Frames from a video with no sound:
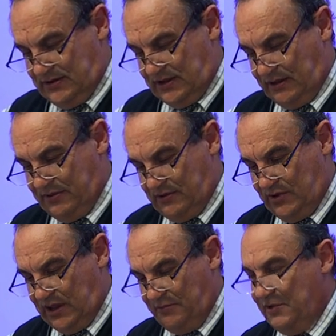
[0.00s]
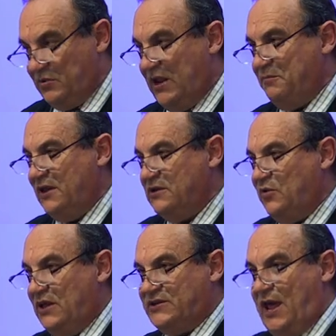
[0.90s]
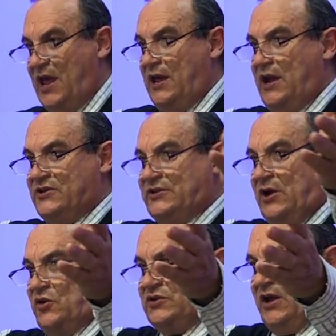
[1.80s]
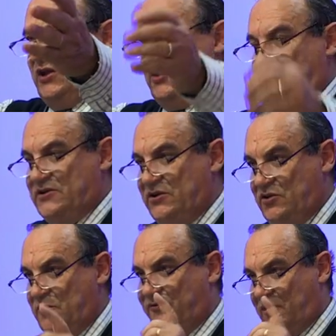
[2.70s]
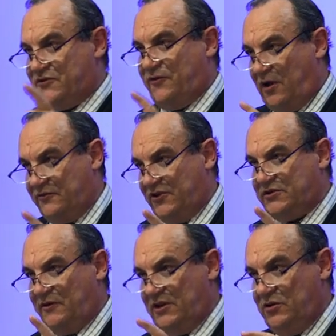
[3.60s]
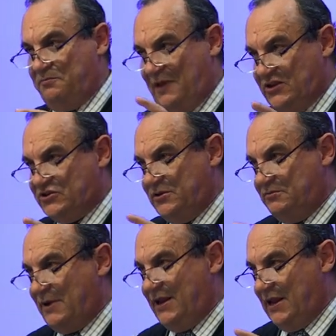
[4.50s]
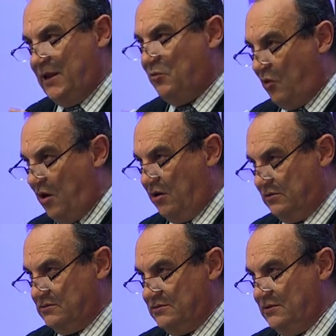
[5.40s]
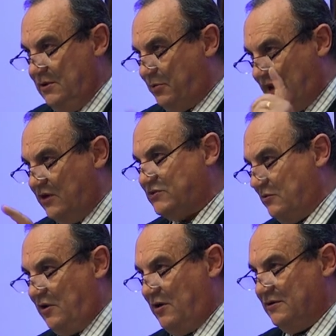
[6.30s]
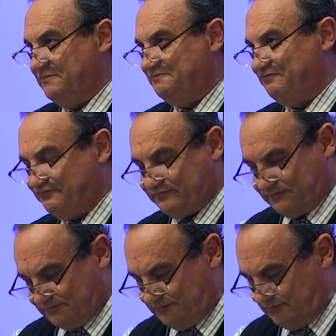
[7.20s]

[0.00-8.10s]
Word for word: When I, when, I, when I say, hey, Aristarchus, how you doing? He says, you, first of all, first of all, you mentioned my name wrong. You pronounced it wrong.